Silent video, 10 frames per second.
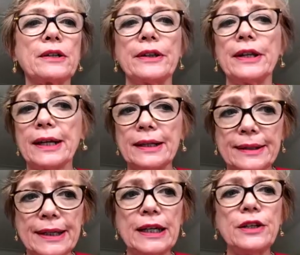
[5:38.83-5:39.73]
and that
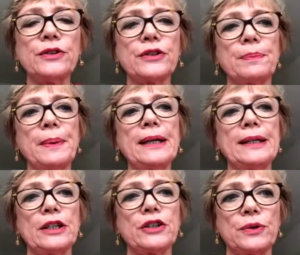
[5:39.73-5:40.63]
continues to be an
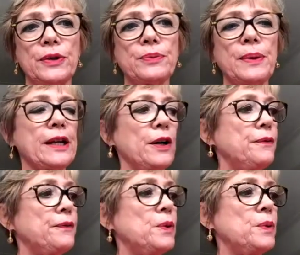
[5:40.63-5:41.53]
issue as we go
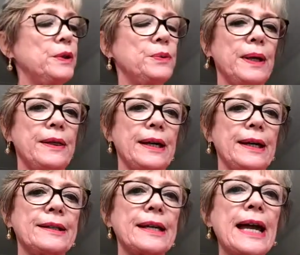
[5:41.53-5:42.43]
forward with this,